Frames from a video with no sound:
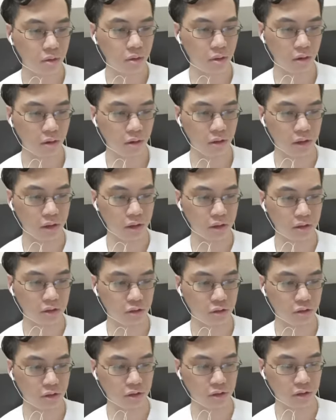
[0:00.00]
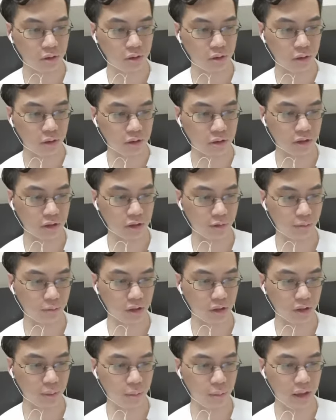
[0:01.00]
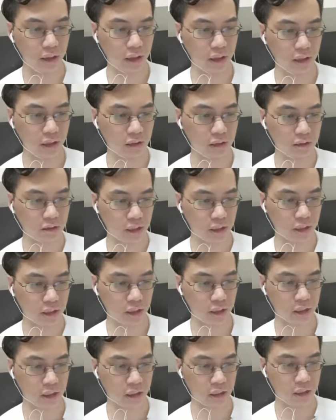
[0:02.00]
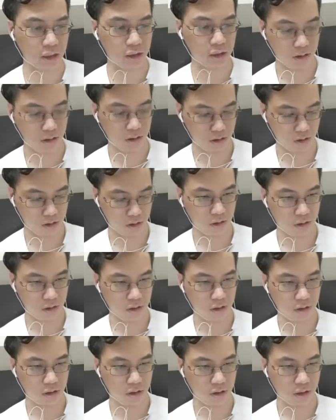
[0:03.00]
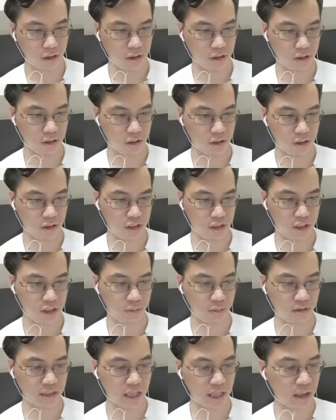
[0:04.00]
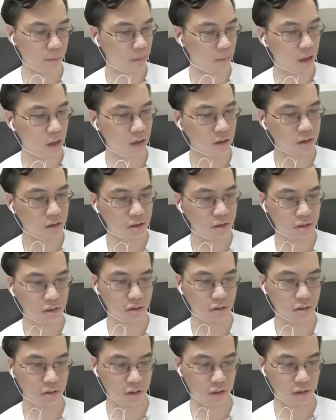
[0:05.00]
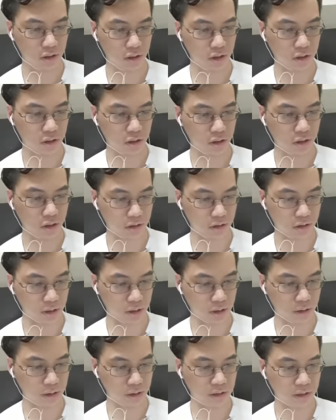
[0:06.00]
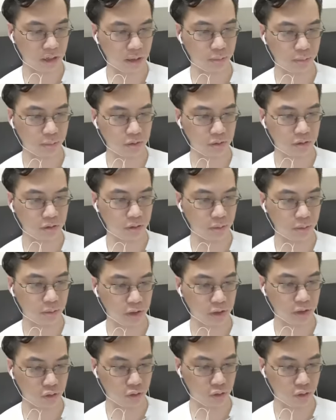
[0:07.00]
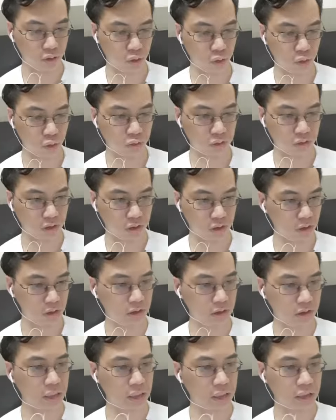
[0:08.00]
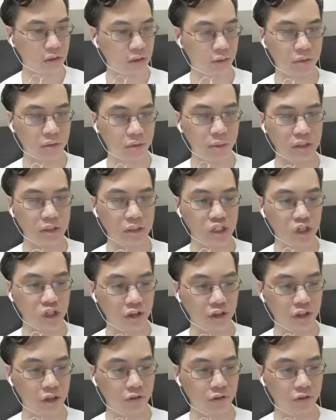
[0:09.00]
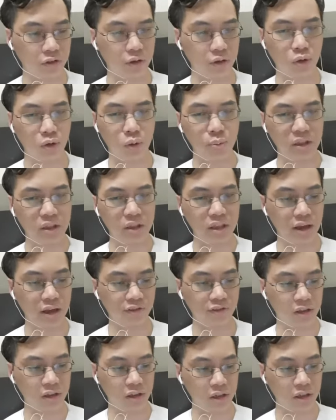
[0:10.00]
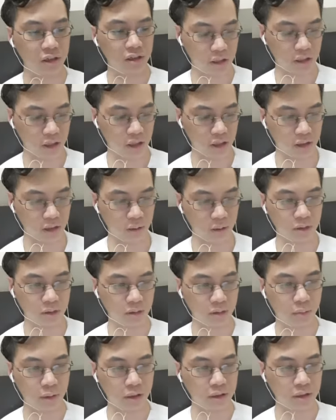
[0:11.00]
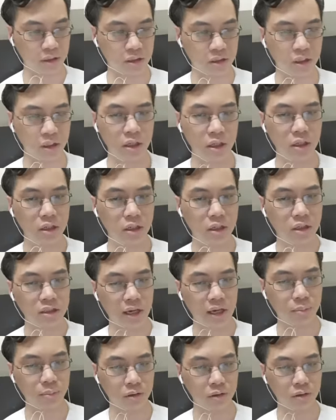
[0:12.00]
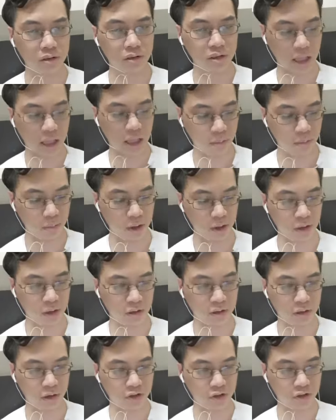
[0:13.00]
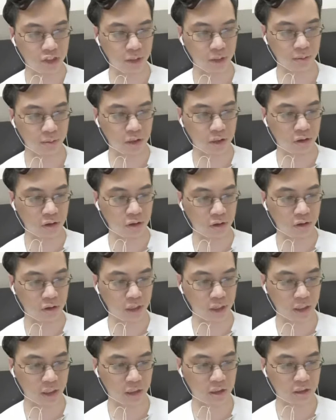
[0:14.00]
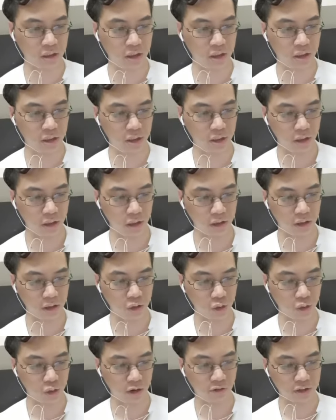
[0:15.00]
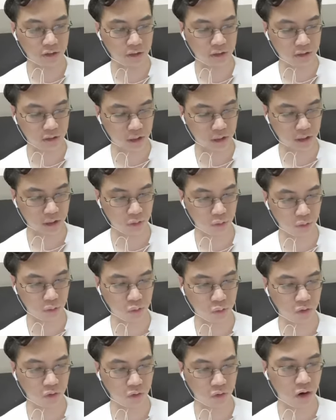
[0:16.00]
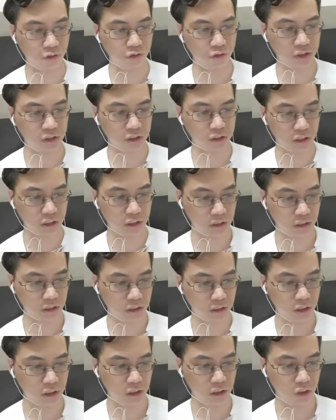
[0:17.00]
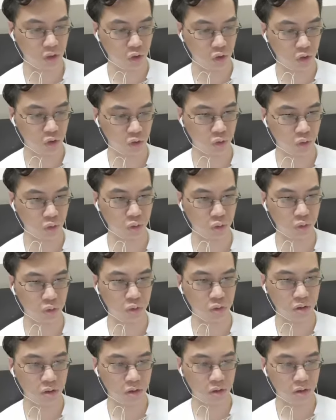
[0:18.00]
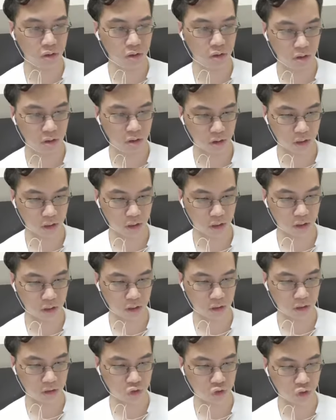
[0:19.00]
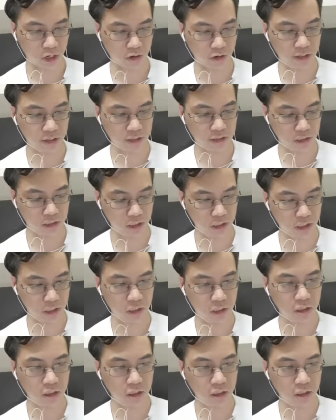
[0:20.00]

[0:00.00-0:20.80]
it's it's the the main headers are uh, shape stat blocks, and there's like examples, a bunch of whole. It's like the, the majority of the whole PDF I think is taken up just by just sample stat blocks of ships and all kinds, and then you have uh, rules for officers, crew, uh, travel at sea,